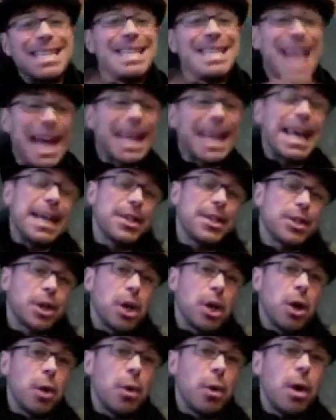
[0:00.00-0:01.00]
decades
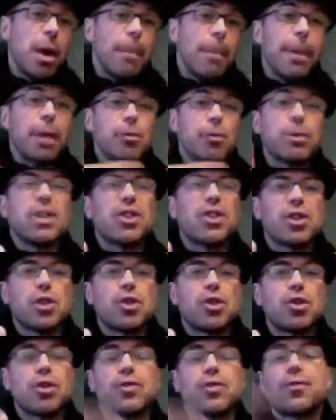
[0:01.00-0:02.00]
ago by
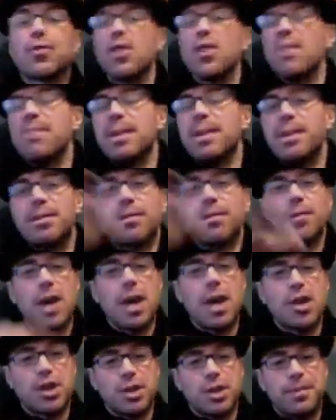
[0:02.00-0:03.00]
researchers Freedman and
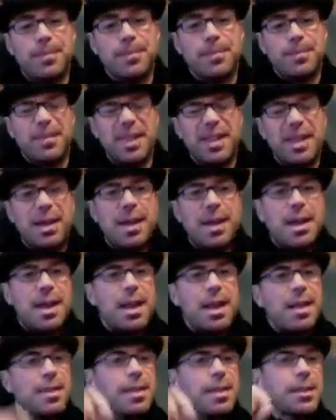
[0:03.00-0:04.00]
Frasier.
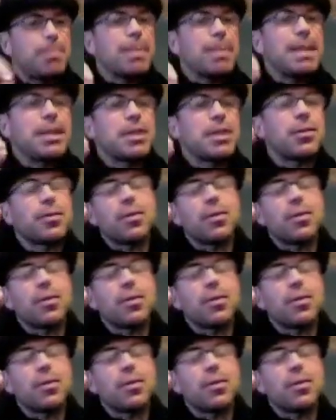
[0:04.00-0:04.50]
This piece of